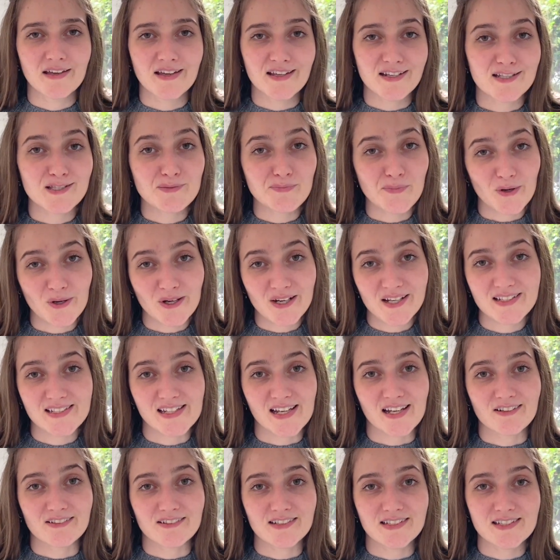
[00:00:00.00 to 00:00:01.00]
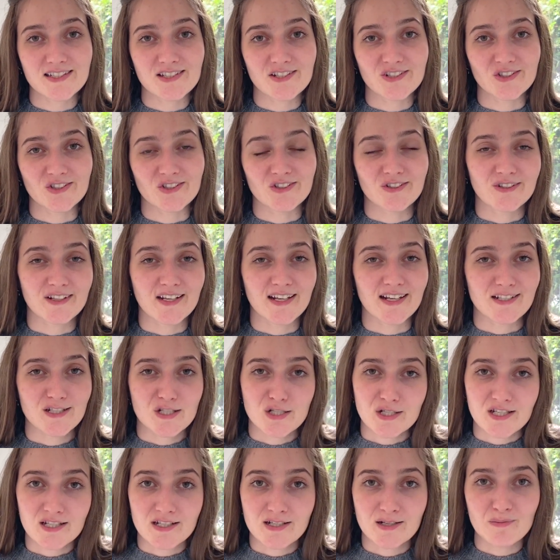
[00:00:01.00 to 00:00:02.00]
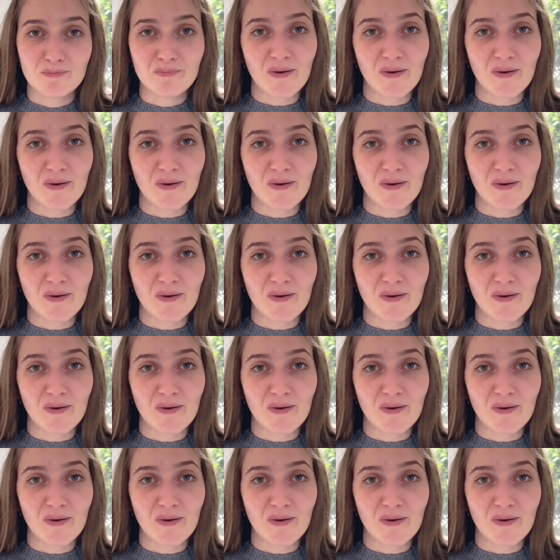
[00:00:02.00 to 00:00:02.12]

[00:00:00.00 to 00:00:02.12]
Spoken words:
It is broken down into each